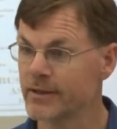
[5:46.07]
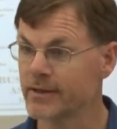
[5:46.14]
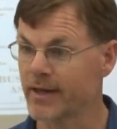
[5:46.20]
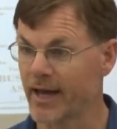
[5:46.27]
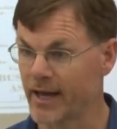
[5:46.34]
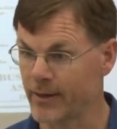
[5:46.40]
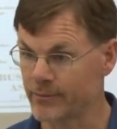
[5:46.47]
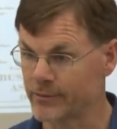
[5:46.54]

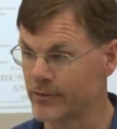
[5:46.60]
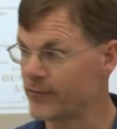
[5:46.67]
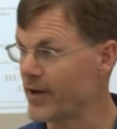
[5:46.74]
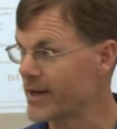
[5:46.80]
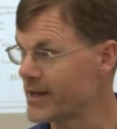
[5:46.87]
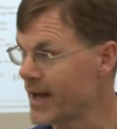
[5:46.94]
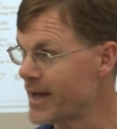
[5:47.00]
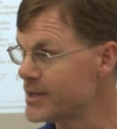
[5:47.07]
came to
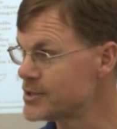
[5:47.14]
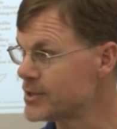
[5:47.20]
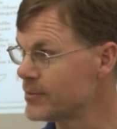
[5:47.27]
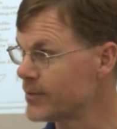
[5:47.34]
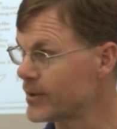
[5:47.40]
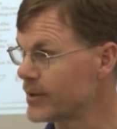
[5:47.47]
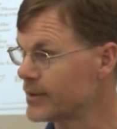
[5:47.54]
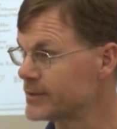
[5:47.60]
vacation,
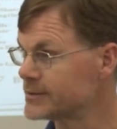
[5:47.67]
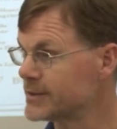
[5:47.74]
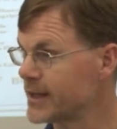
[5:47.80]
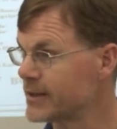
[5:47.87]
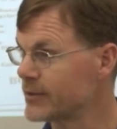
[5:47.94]
because they